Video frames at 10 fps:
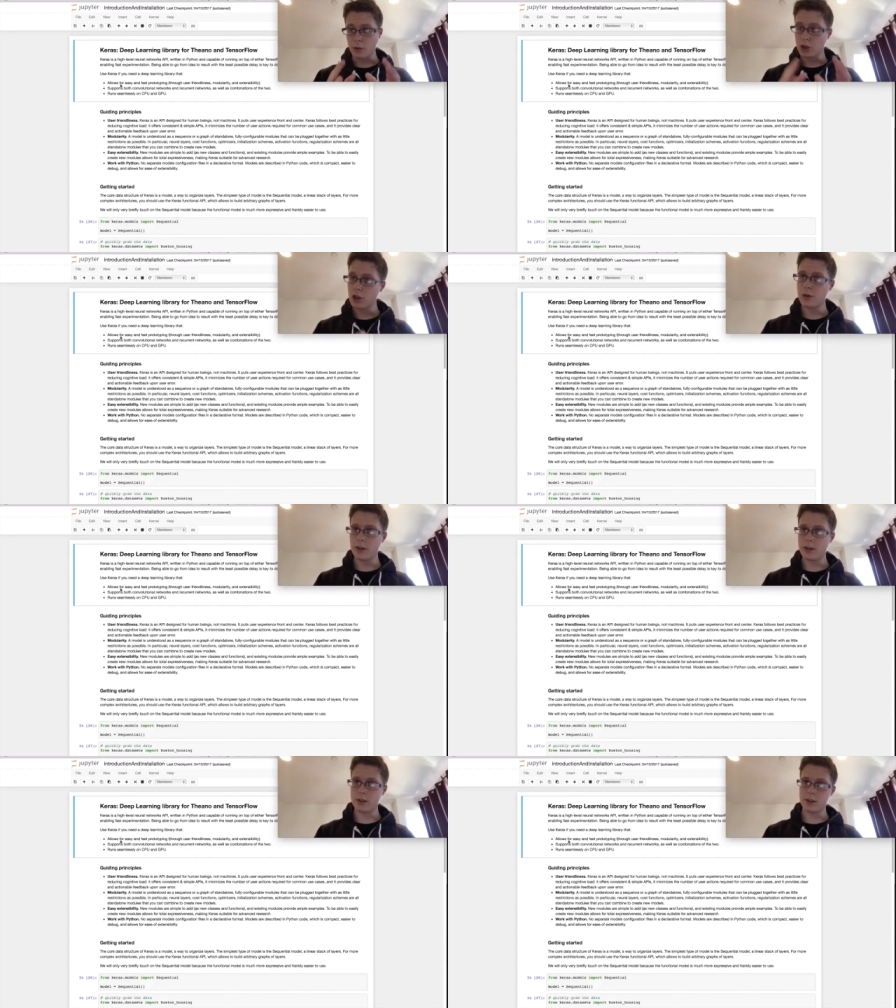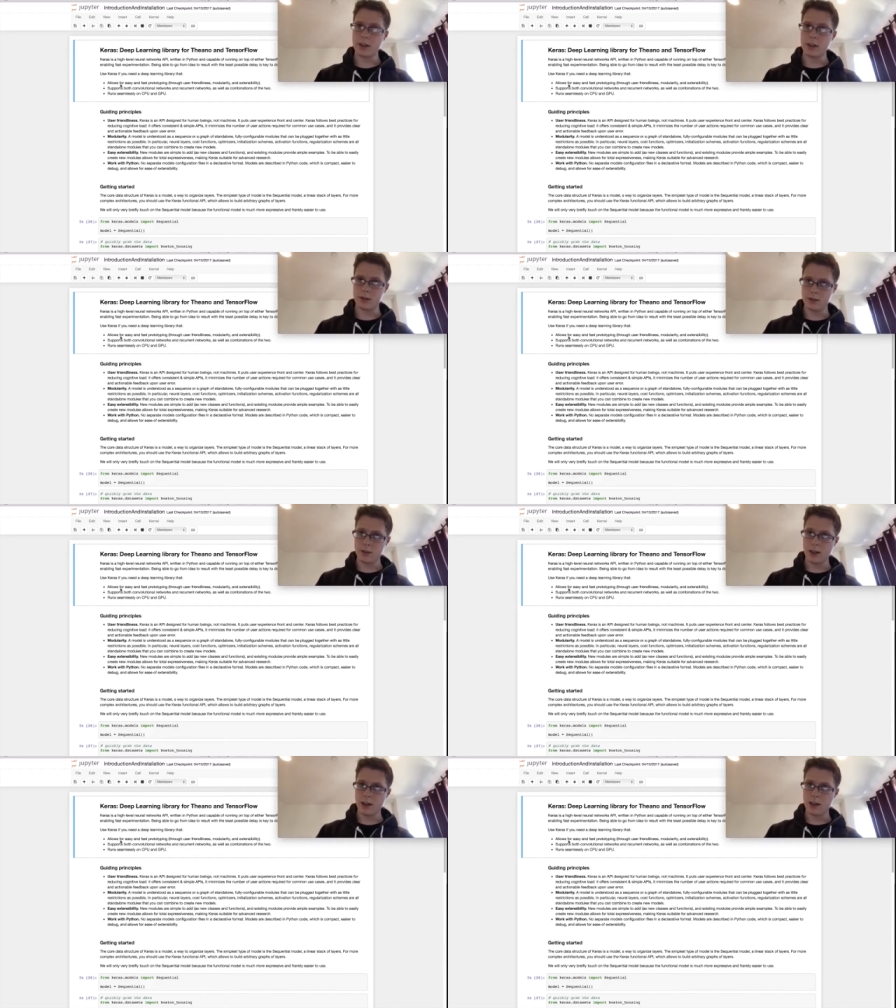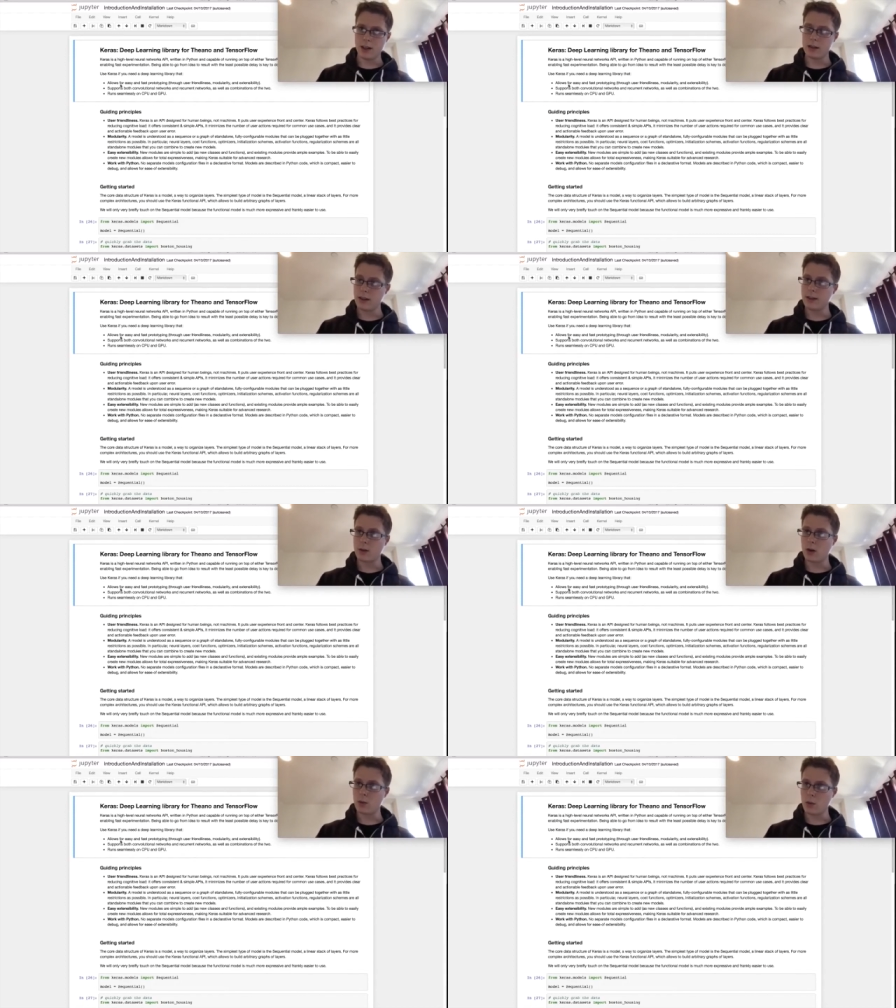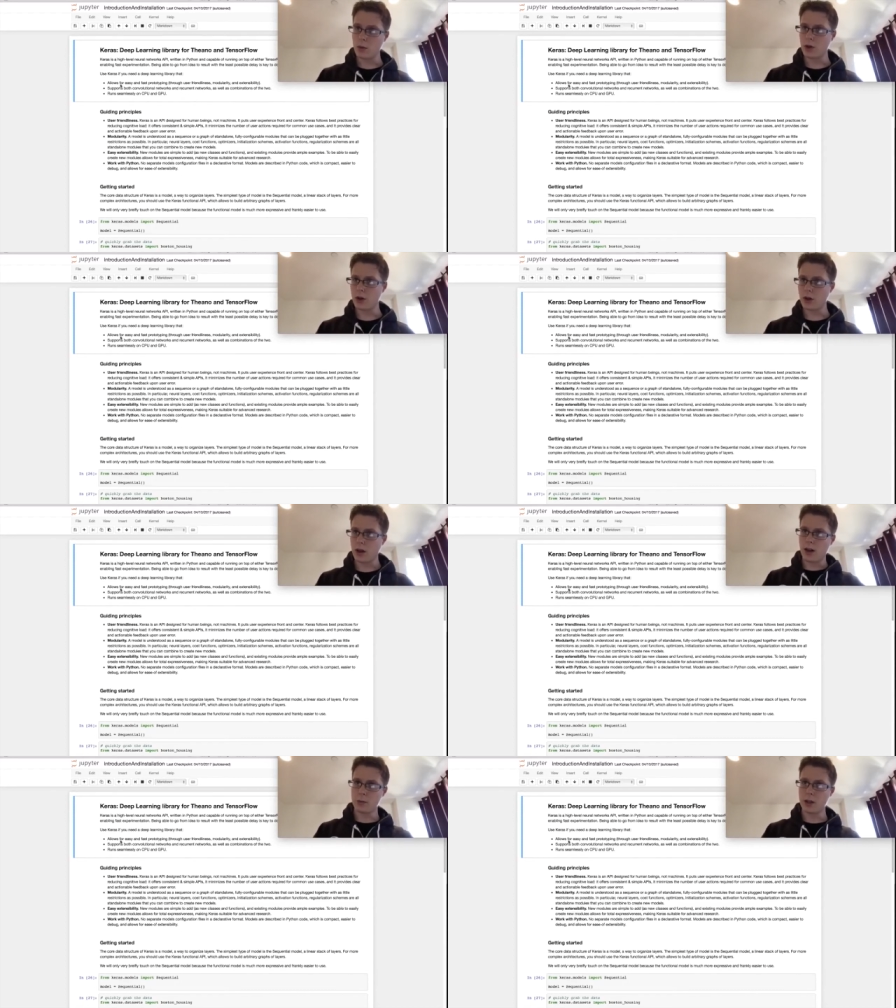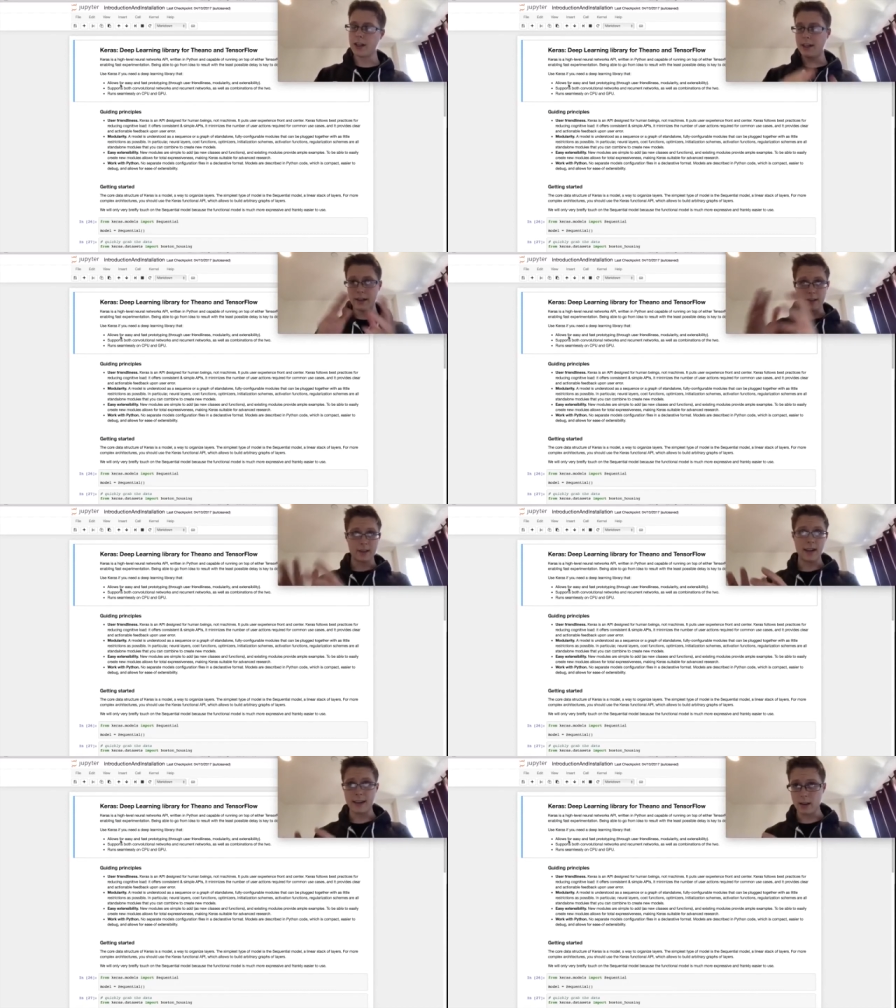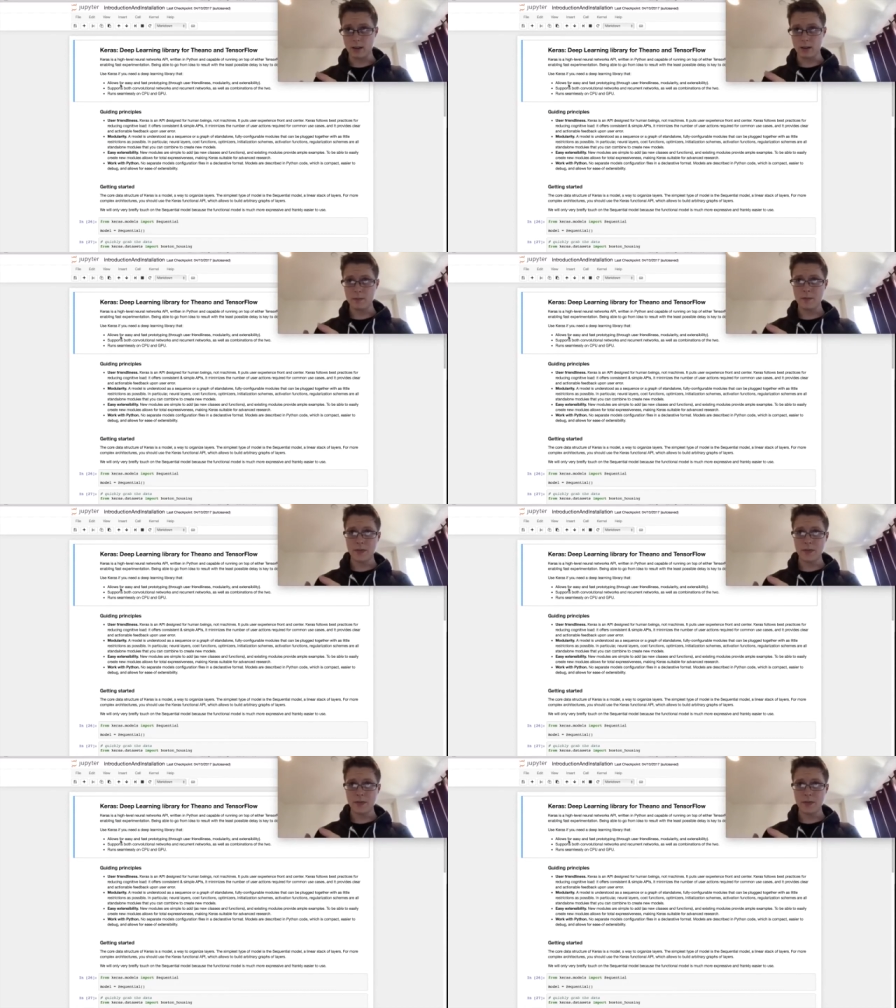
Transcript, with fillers: show you this in uh, later on when we're uh, plugging it into scikit-learn.